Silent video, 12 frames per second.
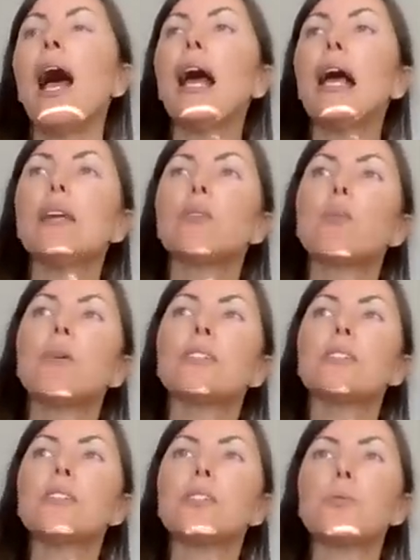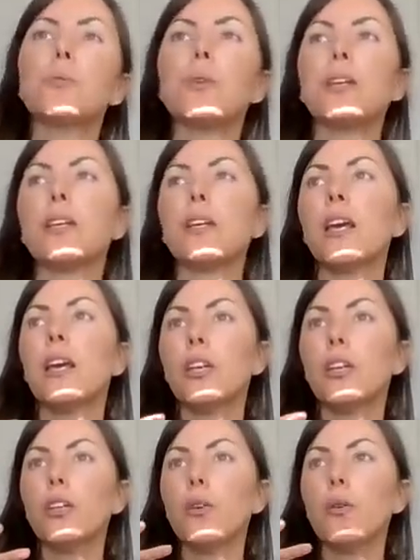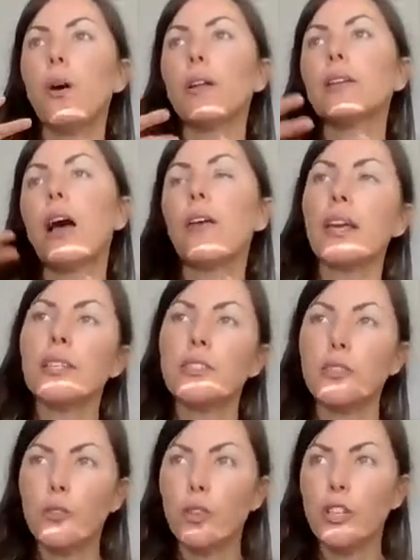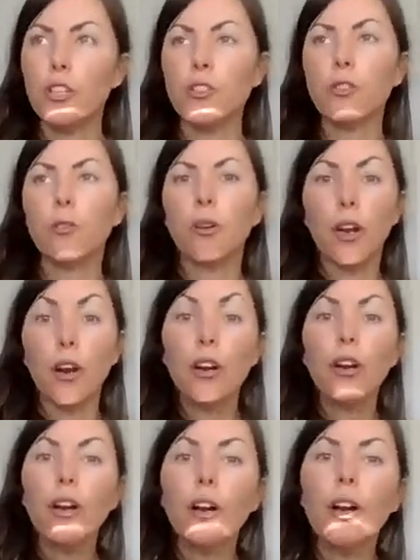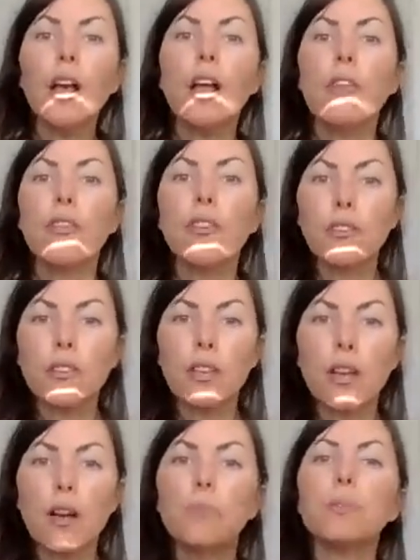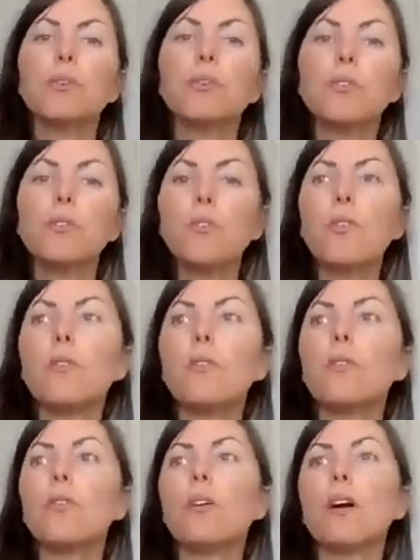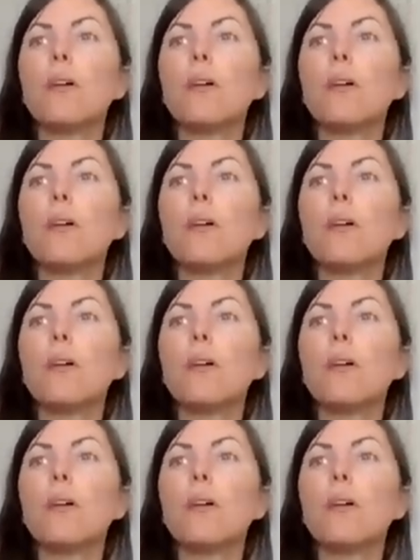And once we, you know, allow that integration to occur, there's a beautiful